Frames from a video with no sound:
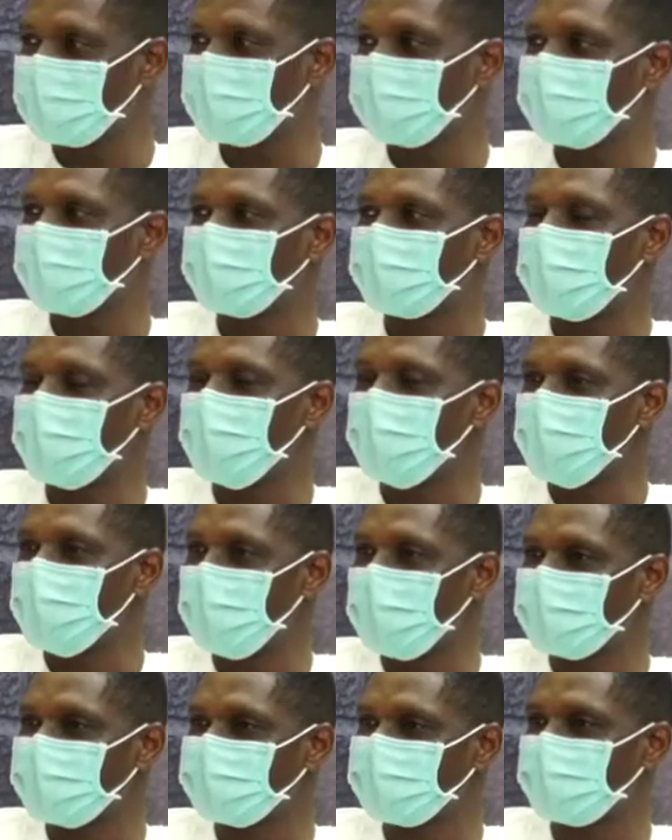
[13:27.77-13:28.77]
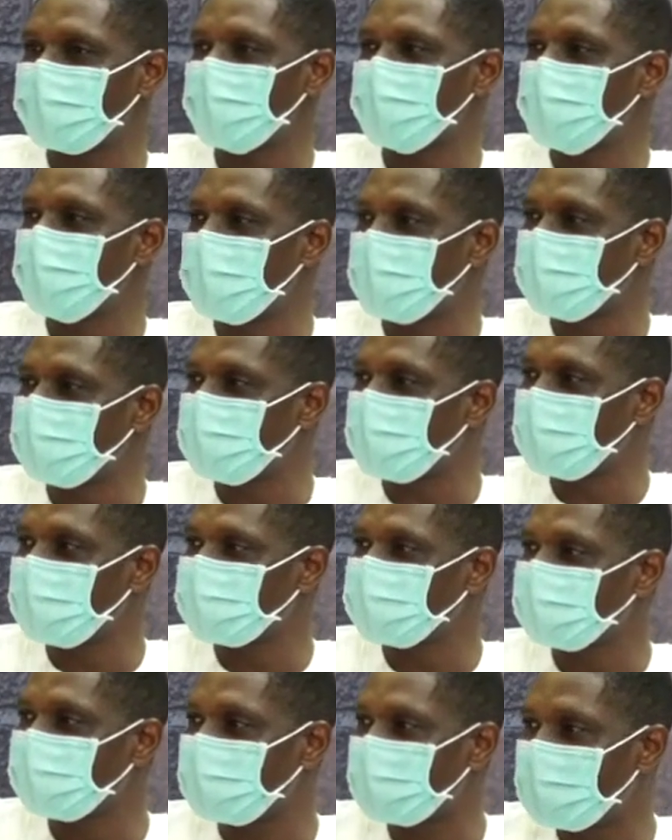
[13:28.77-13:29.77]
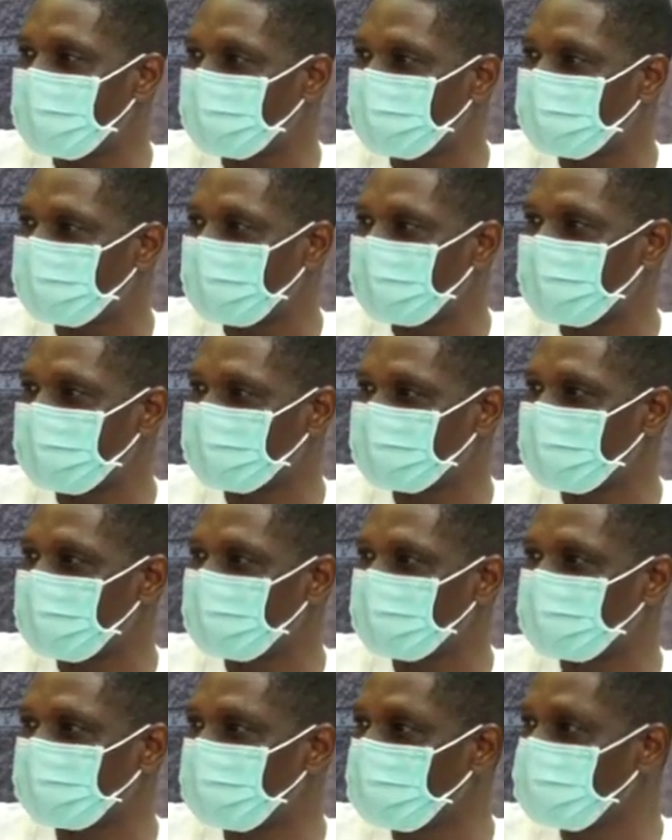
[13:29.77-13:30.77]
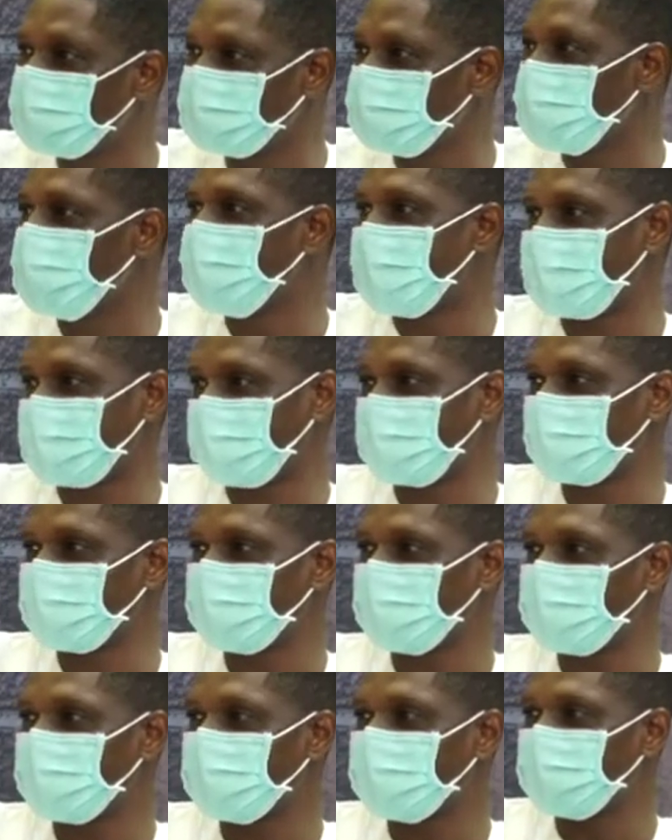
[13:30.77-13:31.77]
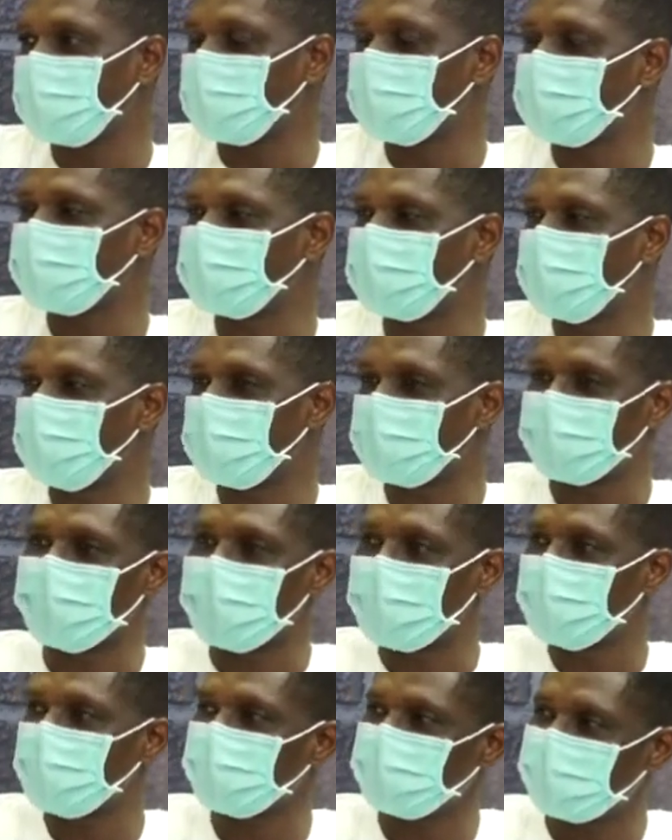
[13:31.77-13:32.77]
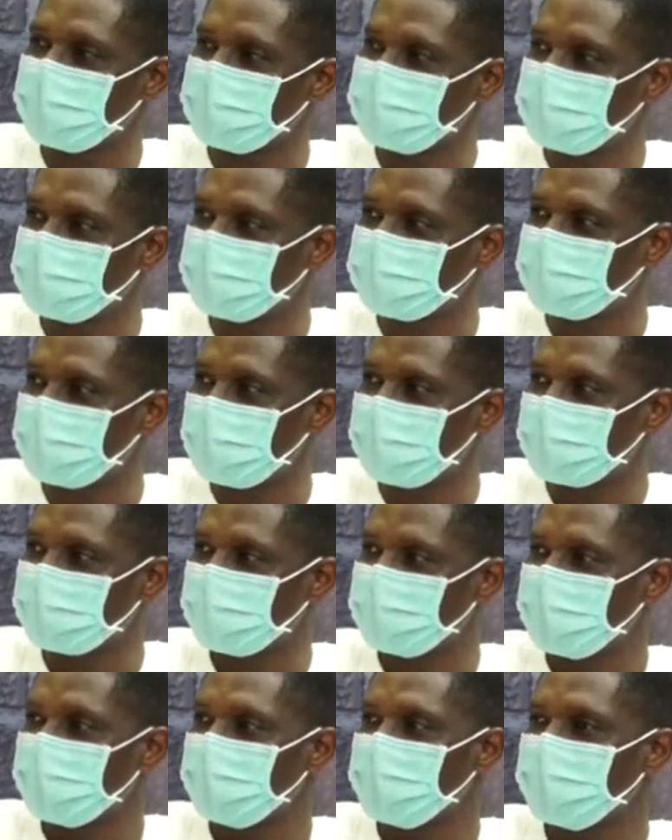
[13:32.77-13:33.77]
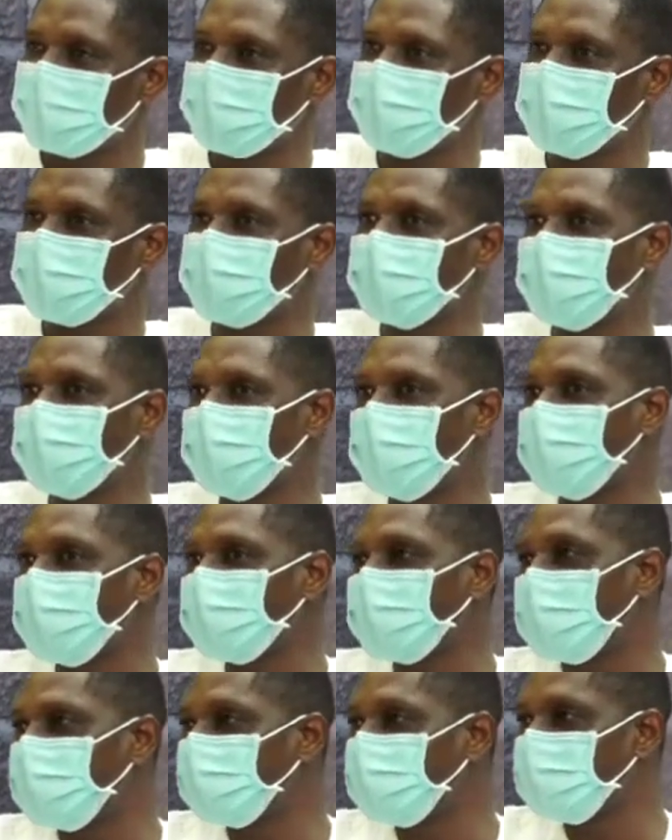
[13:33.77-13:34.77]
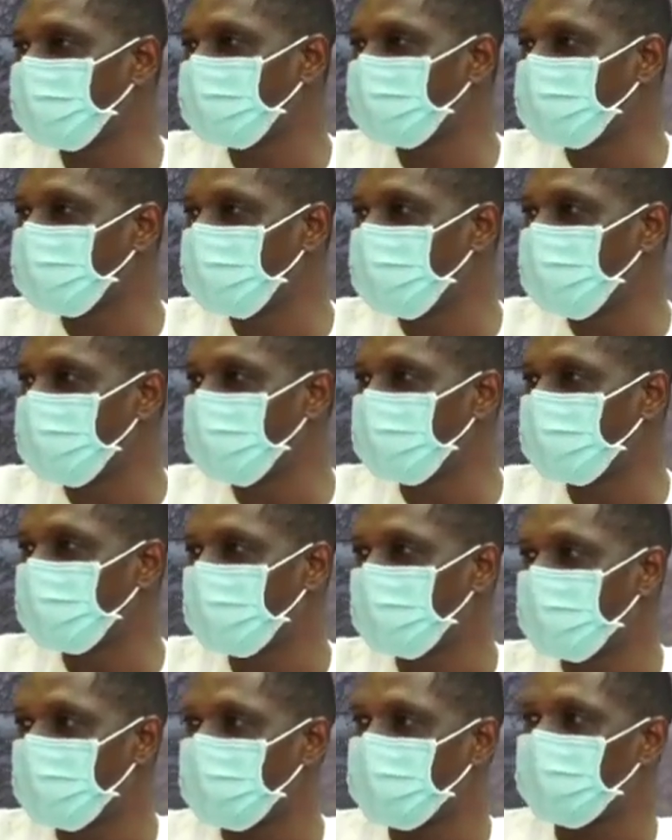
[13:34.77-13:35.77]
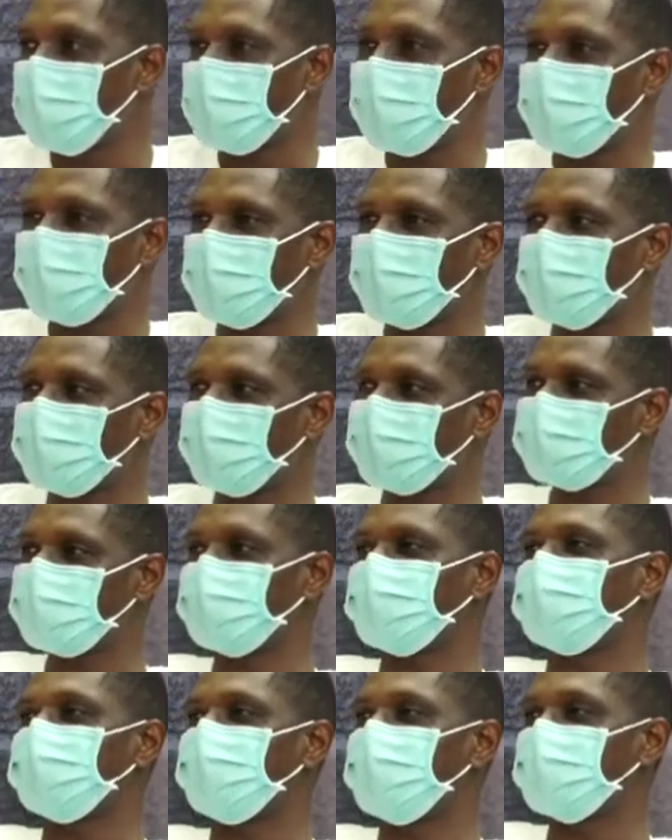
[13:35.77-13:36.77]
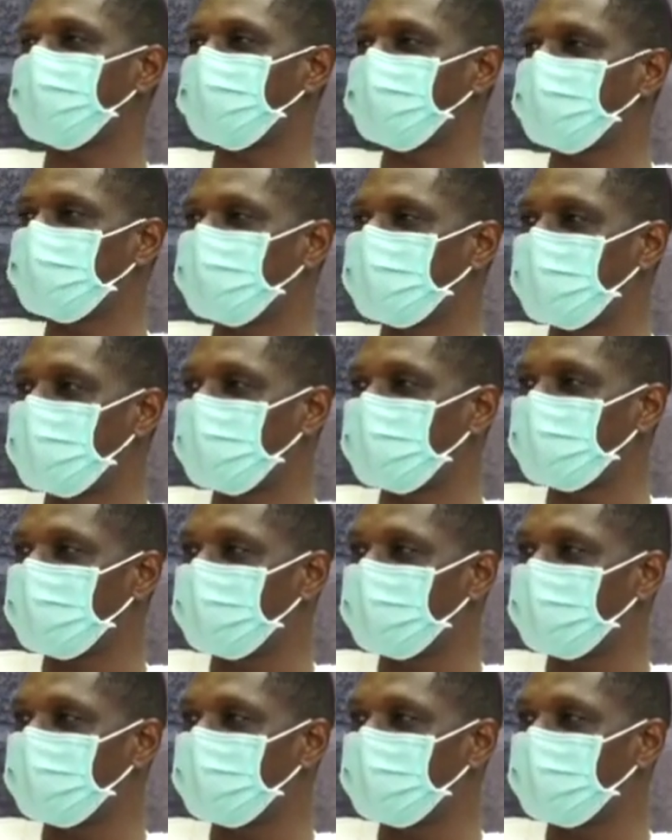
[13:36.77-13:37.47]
that makes a man who doesn't have a child feel so bad. Because they may talk about their children, they may talk about what they are doing at home, where they visit with their children,